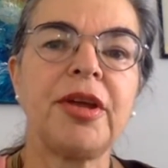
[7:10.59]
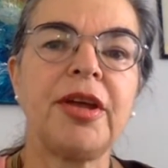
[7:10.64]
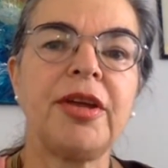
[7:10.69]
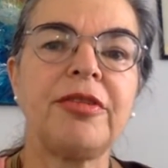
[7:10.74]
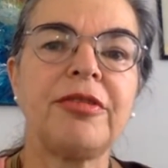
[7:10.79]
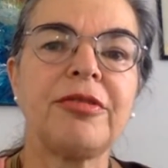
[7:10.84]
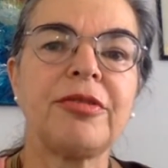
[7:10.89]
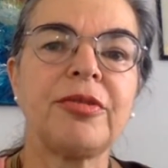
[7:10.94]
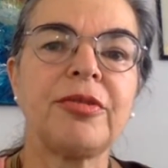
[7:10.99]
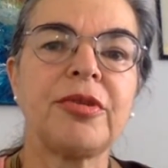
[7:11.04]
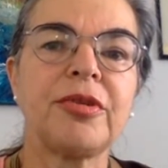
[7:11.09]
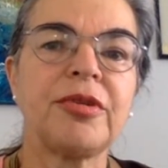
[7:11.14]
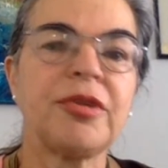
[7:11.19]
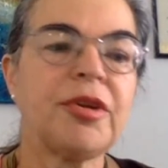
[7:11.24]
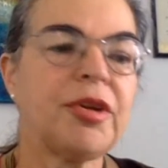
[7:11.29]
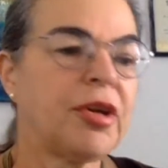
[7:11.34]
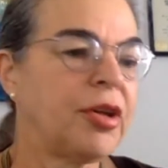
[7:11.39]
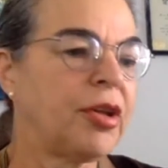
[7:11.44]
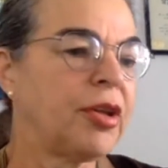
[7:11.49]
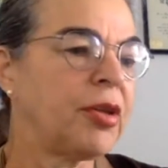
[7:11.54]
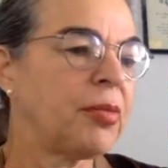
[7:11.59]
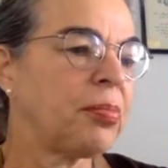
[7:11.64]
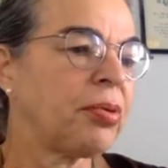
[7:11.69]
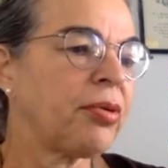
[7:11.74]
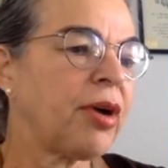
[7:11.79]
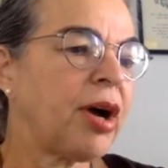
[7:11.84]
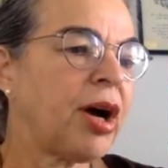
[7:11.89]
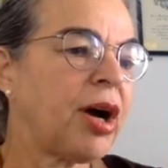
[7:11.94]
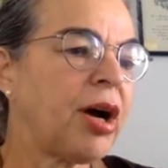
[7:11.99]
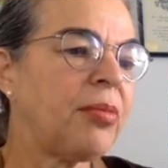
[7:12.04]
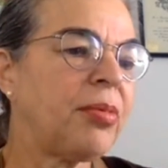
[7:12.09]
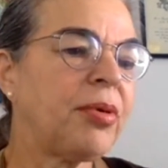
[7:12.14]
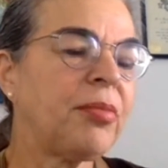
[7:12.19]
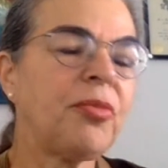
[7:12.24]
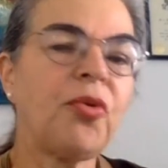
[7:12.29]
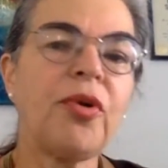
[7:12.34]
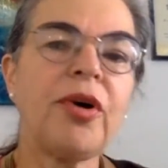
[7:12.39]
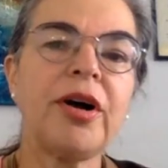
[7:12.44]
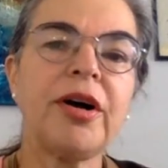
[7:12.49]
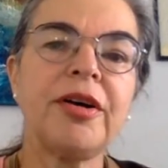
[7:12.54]
And so the
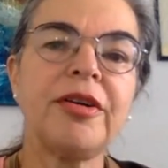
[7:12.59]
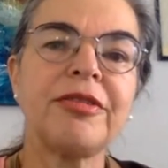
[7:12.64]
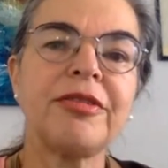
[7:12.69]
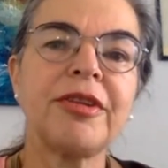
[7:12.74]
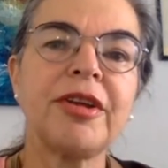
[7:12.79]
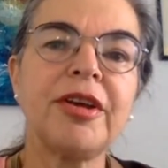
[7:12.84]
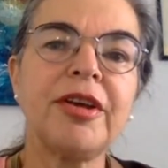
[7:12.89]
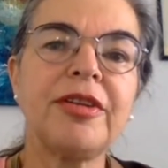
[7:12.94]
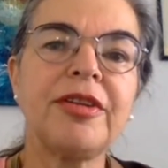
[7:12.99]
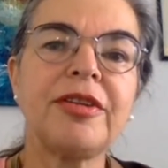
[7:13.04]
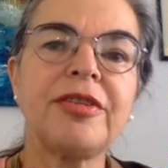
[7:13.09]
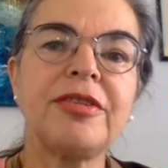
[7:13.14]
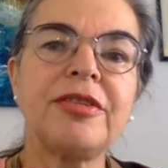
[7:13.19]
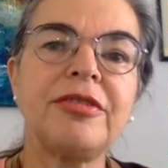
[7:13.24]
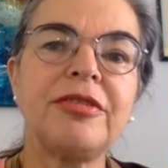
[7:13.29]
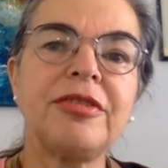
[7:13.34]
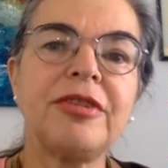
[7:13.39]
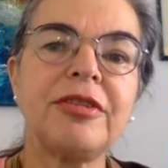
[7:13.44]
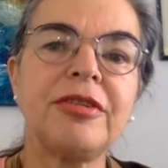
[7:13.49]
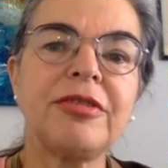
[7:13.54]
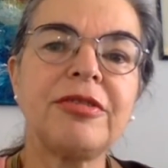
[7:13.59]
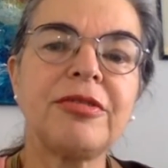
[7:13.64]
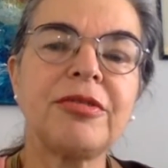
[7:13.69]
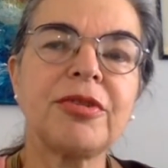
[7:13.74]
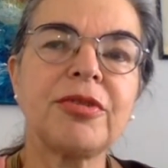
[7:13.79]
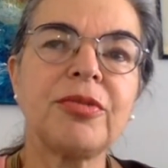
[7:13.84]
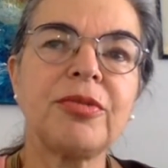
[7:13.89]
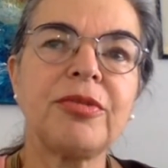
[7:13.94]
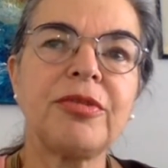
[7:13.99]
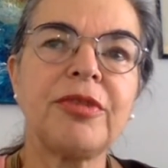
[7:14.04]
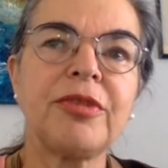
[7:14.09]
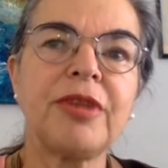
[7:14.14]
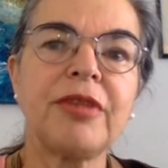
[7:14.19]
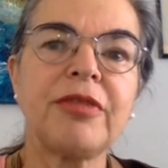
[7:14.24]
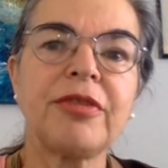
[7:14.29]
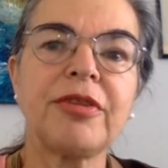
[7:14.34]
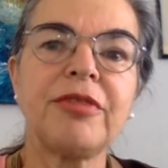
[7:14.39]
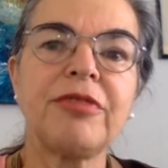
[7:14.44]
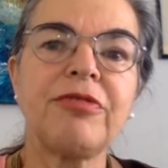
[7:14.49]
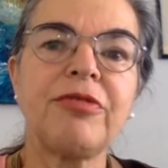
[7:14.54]
problem was that the district was
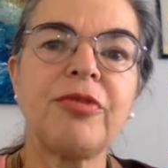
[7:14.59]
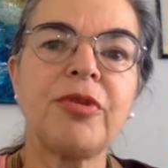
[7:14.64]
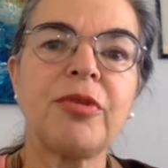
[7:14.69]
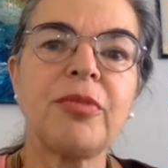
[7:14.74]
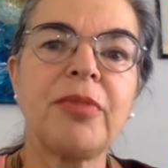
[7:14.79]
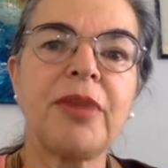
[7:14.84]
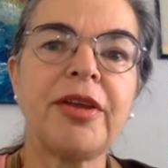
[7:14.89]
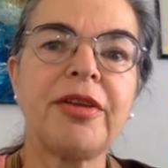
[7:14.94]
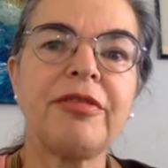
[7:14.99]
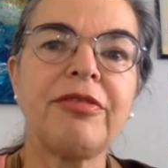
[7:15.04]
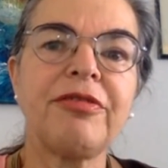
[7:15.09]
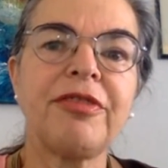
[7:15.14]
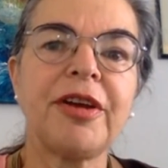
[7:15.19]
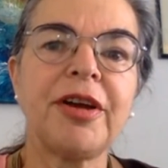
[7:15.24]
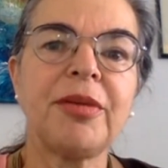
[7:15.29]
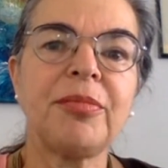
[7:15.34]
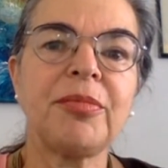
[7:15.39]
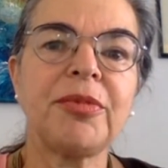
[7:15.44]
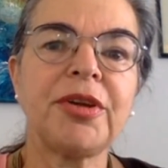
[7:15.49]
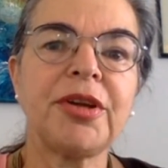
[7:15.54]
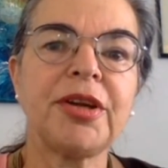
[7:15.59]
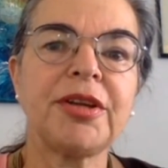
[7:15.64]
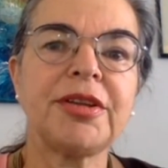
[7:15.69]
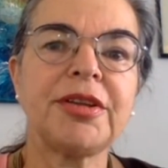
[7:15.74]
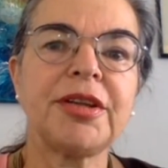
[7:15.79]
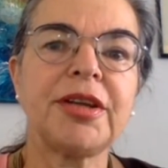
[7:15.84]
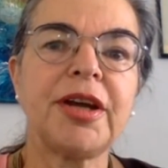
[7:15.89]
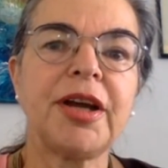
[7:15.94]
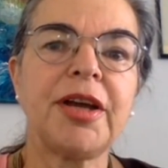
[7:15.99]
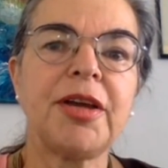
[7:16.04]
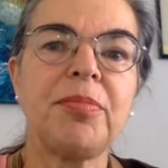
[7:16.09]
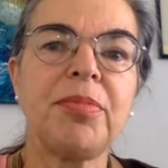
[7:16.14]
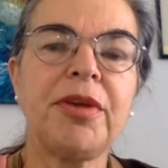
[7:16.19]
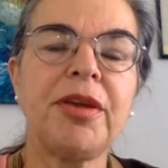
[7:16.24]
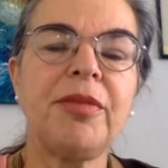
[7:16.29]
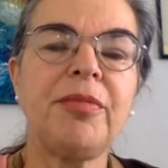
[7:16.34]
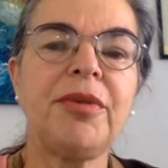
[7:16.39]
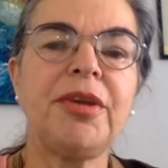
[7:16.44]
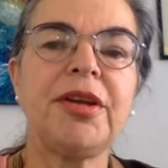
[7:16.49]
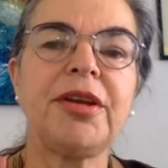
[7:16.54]
never informed by the family at the
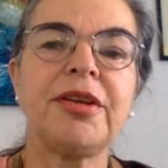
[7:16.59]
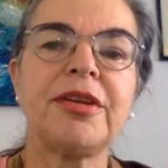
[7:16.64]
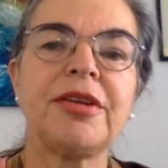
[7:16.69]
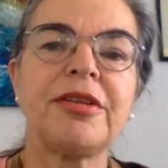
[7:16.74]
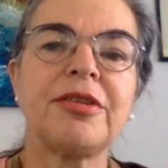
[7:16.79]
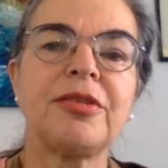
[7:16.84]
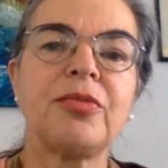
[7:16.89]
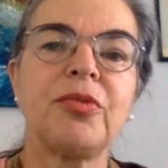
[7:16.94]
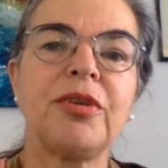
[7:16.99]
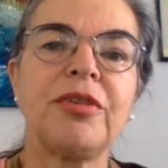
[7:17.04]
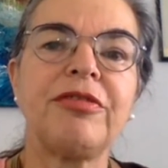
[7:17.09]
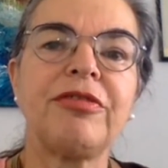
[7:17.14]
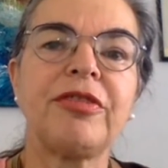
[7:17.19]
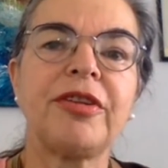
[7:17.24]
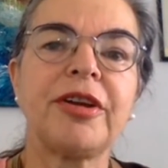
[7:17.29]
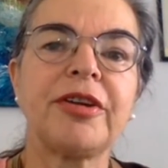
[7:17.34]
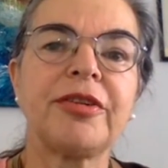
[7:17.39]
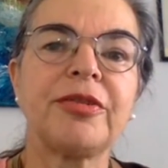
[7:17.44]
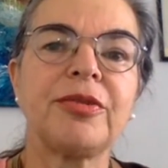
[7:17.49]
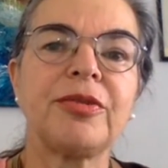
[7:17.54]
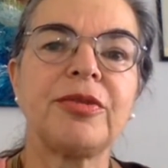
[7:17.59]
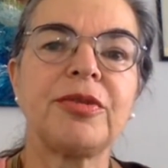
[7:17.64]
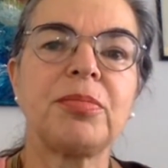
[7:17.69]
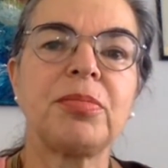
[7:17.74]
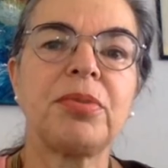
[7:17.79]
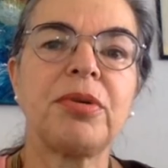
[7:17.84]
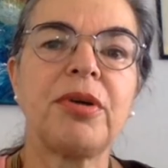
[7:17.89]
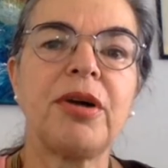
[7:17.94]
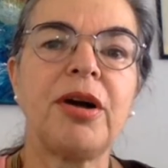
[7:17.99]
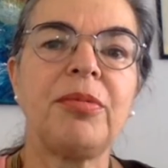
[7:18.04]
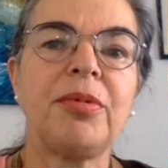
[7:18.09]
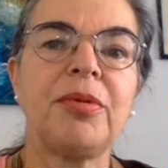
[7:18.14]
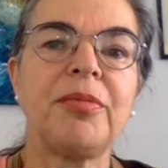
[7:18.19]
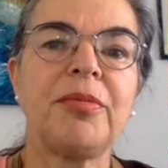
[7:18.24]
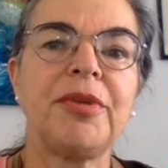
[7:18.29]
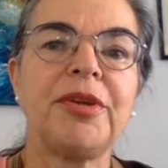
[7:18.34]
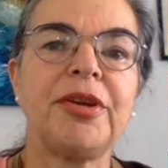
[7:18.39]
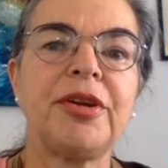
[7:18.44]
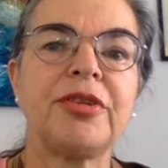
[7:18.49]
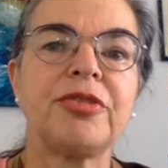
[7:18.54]
IEP meeting that the reflux was a
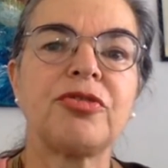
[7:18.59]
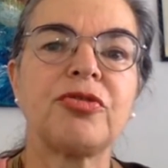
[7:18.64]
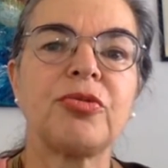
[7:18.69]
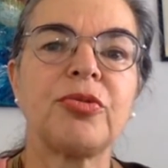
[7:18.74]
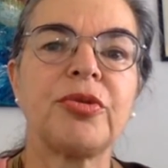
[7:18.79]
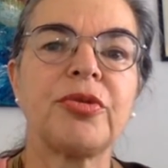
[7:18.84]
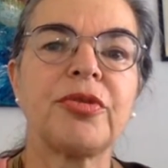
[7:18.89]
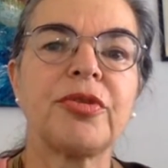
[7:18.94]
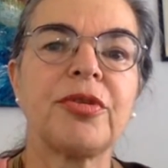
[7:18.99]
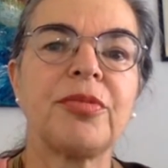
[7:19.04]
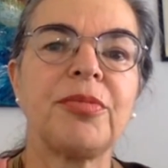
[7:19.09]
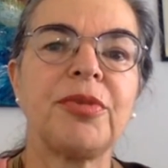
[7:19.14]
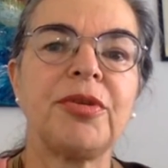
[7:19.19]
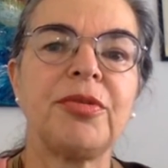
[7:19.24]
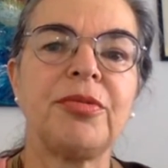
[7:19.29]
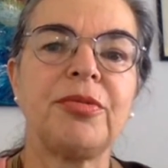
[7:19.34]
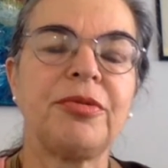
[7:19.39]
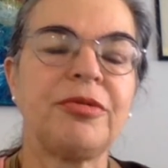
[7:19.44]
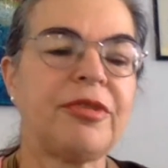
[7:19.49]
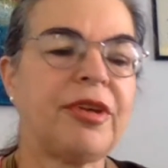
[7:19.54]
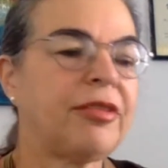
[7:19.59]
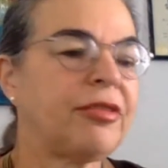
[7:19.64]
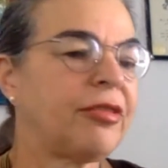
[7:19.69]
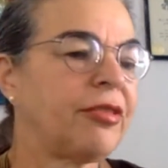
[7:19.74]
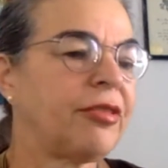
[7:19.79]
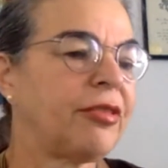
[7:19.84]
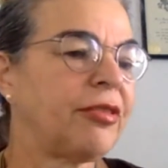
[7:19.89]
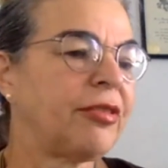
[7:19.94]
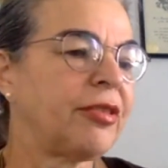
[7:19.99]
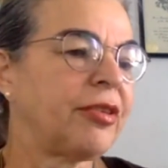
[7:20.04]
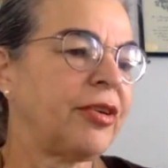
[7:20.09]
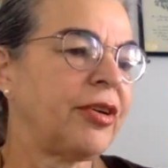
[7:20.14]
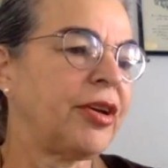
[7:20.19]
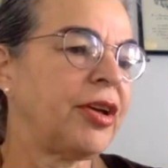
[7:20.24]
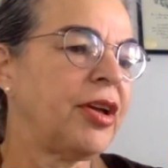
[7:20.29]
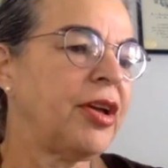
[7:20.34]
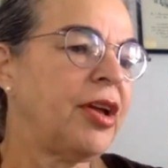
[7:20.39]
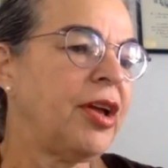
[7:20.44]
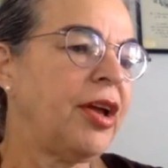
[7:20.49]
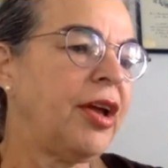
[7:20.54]
problem and a shorter commute was
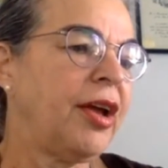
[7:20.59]
necessary.